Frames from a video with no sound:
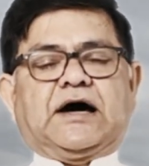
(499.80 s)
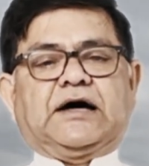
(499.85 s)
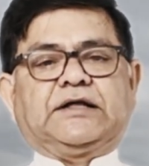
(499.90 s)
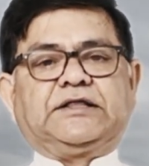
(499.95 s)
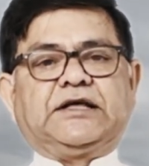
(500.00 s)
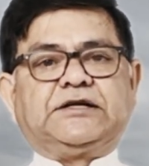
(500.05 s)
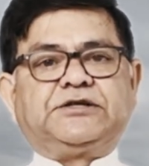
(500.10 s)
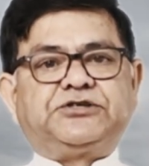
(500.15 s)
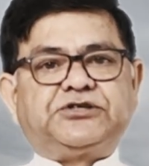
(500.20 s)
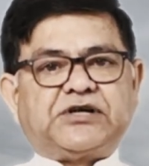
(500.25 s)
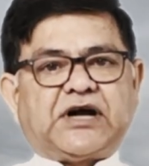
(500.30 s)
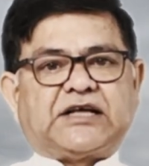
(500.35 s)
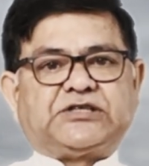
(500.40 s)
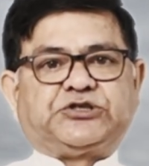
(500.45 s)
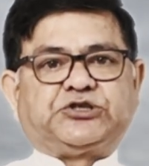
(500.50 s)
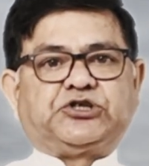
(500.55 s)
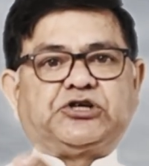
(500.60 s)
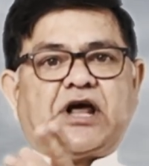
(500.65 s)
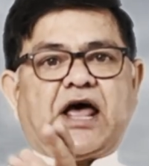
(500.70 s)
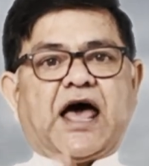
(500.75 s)
they
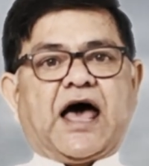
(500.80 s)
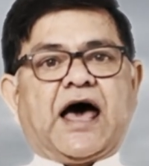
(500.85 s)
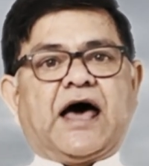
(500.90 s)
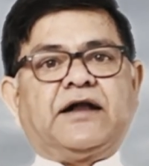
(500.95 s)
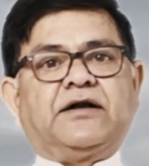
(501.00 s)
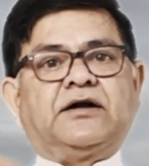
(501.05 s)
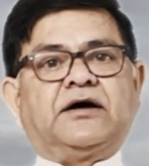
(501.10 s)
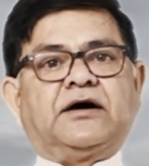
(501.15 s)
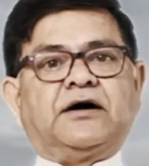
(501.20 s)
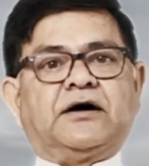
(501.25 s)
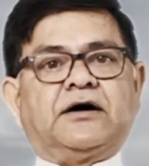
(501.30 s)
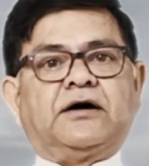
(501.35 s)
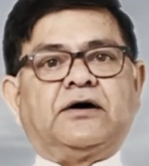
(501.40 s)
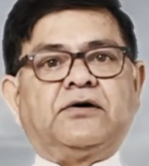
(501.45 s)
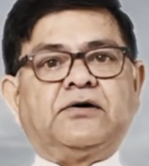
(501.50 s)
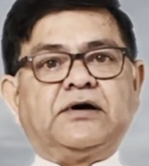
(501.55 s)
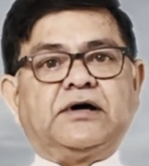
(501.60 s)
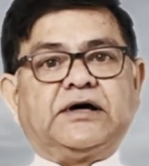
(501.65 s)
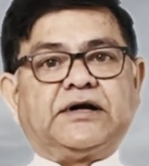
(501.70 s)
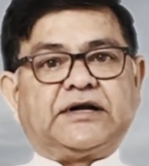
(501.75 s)
trust and
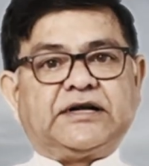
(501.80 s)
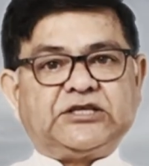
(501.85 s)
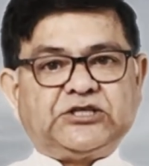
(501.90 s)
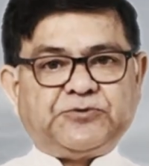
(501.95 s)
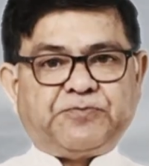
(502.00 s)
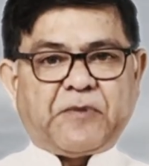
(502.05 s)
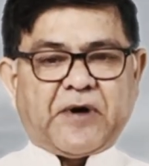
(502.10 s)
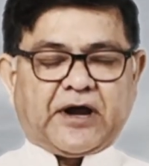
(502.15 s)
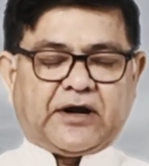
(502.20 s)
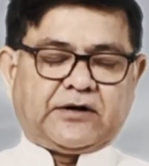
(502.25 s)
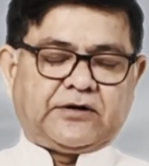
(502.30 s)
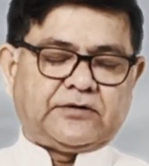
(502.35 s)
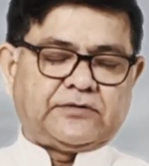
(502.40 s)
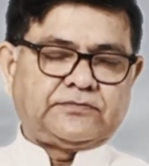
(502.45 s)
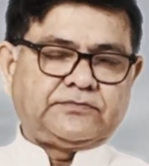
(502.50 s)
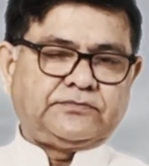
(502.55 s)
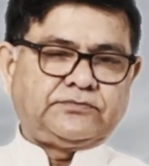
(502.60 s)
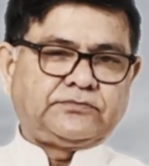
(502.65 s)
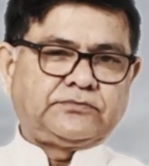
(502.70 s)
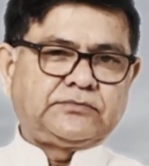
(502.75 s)
respect.
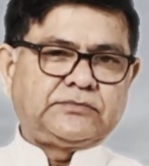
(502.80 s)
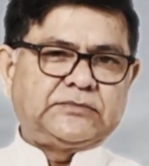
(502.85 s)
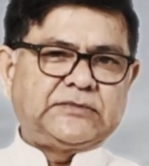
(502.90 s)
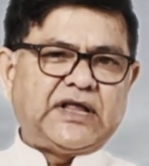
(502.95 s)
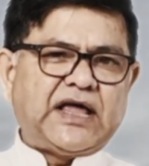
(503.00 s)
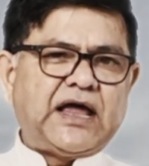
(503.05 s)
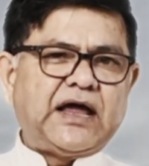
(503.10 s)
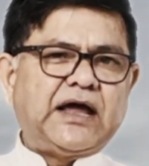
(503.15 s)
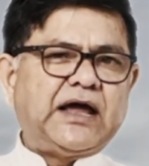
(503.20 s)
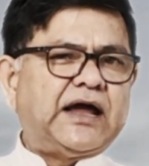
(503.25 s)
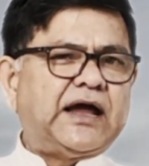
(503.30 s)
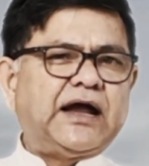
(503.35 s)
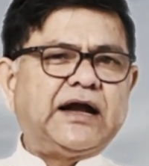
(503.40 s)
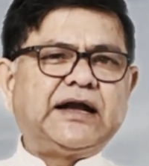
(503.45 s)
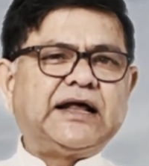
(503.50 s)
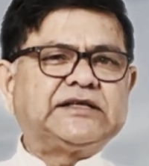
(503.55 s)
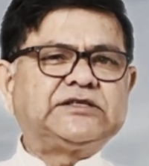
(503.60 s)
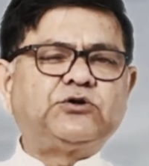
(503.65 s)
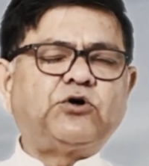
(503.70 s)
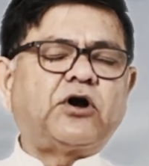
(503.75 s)
It
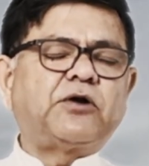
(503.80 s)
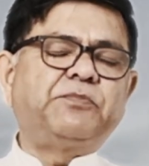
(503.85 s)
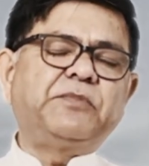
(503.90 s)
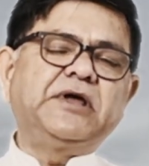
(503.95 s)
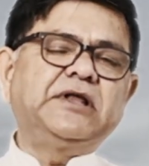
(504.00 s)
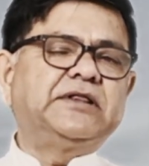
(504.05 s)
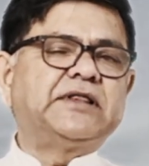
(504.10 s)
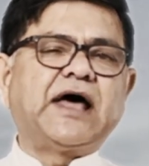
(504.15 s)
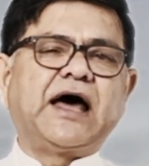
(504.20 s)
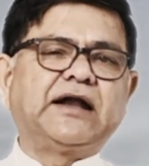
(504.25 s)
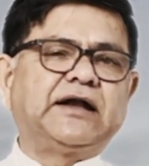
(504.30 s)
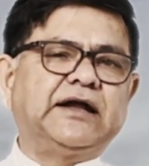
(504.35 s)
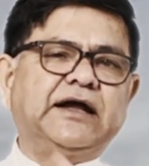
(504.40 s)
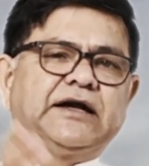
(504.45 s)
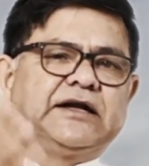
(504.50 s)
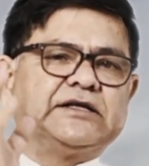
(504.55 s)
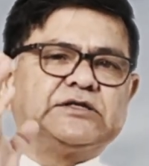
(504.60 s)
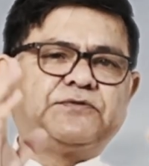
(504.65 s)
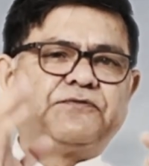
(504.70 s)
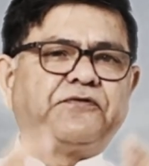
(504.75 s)
does not mean that it
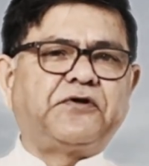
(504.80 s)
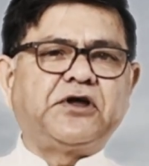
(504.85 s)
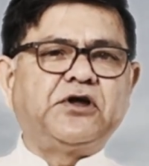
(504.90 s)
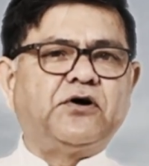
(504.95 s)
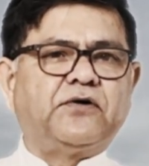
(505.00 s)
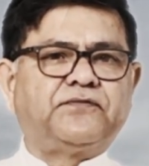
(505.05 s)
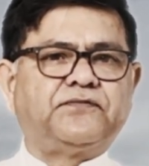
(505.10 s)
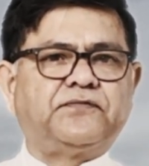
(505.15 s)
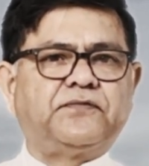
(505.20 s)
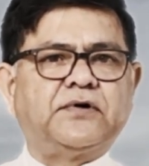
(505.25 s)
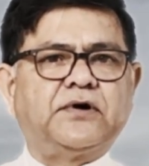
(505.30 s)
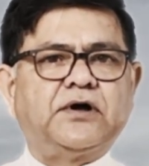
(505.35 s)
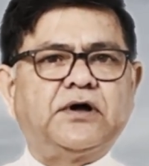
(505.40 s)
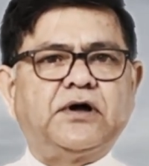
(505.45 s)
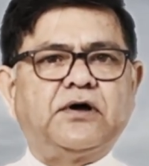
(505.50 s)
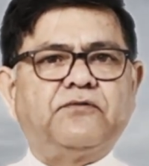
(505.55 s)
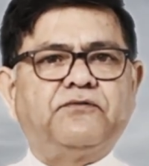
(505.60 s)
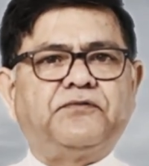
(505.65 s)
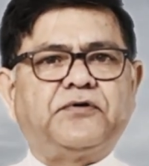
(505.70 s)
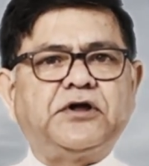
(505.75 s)
is free
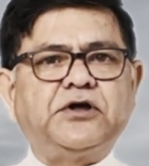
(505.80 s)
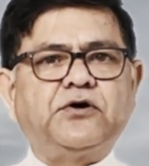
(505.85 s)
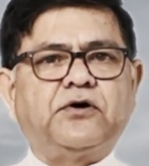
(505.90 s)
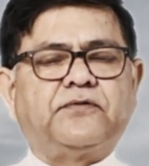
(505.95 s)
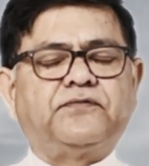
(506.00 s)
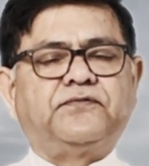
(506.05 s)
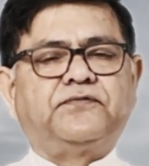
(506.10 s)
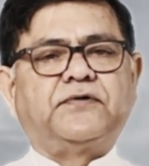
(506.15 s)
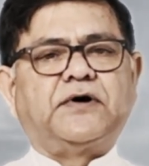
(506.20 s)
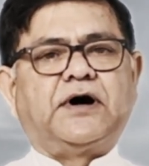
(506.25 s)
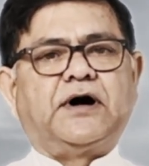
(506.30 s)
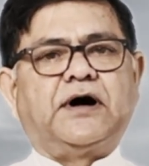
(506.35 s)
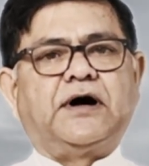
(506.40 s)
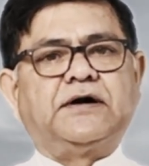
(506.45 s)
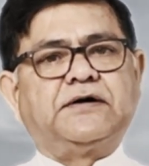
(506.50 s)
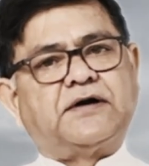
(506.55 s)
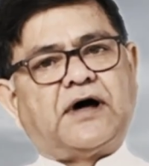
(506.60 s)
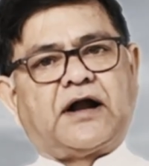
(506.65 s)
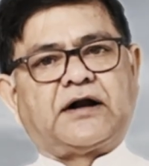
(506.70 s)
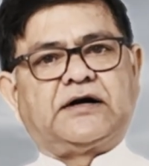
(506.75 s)
of
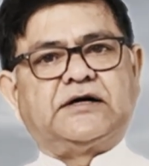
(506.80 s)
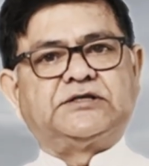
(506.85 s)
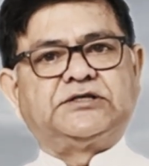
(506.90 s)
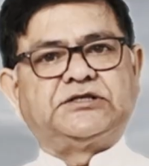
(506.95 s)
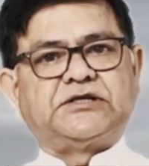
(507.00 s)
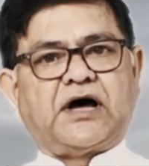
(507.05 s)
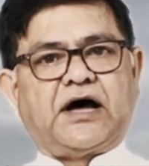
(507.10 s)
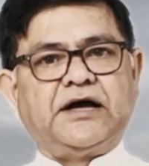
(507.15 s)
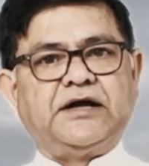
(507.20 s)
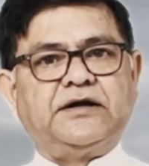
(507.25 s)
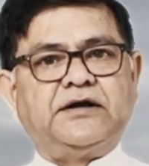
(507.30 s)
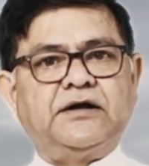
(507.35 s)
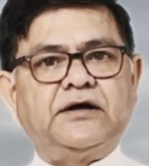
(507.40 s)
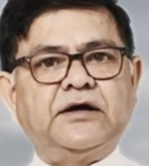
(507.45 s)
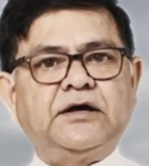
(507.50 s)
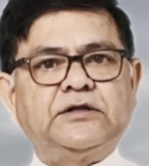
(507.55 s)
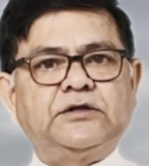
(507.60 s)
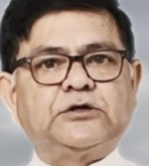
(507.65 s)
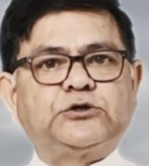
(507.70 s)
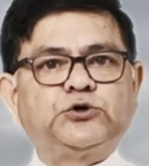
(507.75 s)
darker side.
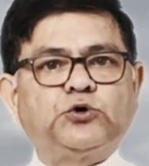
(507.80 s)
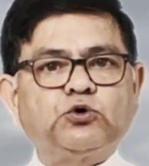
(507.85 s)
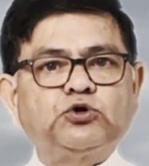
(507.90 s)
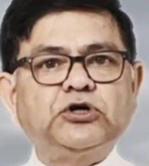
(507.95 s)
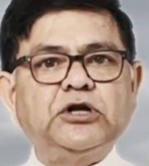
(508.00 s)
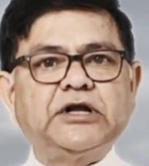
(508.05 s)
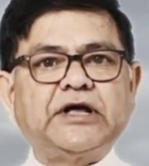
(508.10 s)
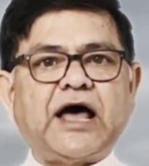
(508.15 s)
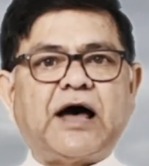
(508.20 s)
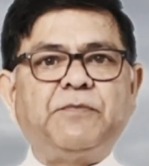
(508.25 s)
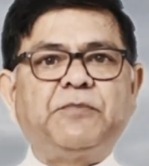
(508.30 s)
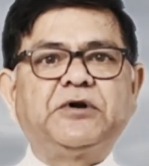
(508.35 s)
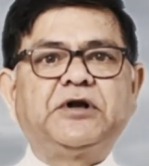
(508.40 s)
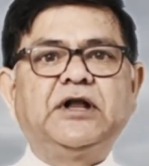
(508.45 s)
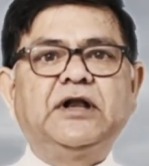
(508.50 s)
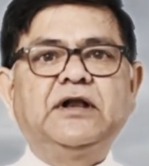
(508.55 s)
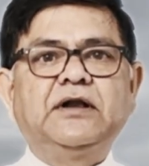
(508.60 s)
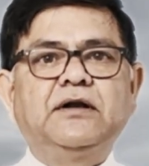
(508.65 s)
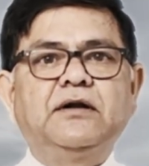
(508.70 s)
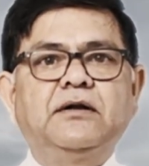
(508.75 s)
The social
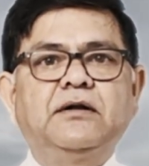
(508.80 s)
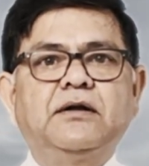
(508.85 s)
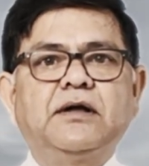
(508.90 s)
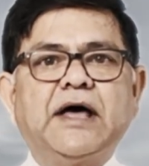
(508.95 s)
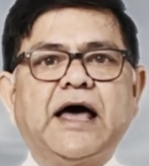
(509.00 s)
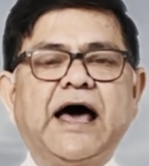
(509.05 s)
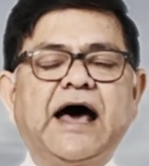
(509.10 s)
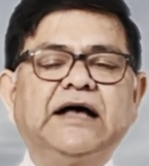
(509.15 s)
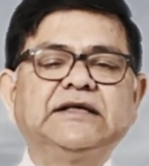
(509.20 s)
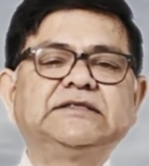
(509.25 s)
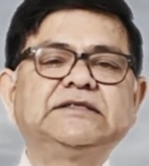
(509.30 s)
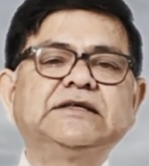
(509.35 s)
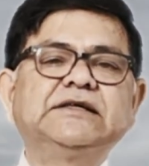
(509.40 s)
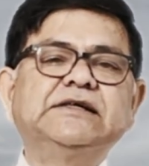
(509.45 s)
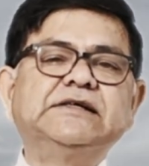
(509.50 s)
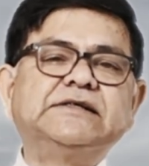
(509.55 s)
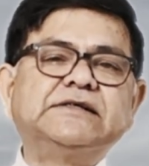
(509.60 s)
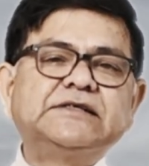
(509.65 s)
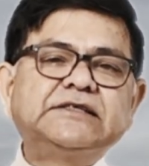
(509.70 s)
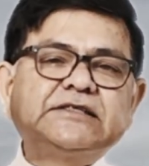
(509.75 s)
capital has
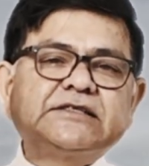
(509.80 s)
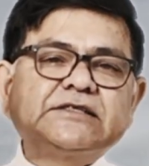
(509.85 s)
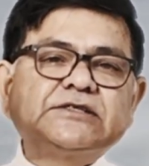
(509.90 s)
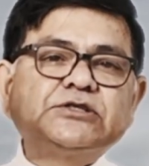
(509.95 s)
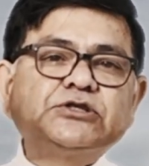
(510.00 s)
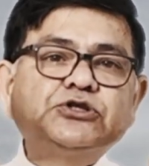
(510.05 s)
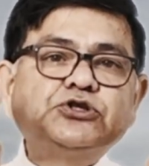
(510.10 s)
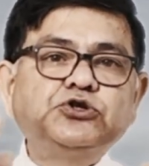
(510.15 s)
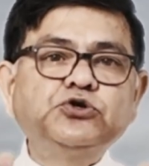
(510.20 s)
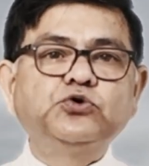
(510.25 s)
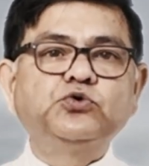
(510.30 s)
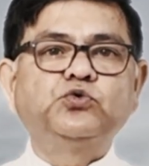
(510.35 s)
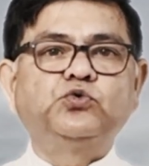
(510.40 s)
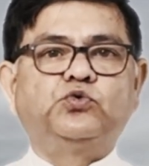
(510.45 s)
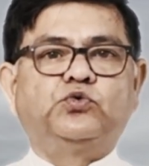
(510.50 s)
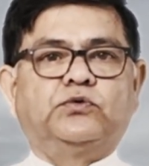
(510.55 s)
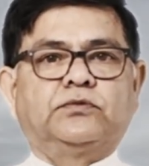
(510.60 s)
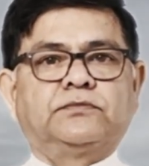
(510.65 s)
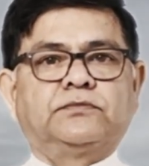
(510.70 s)
risks too.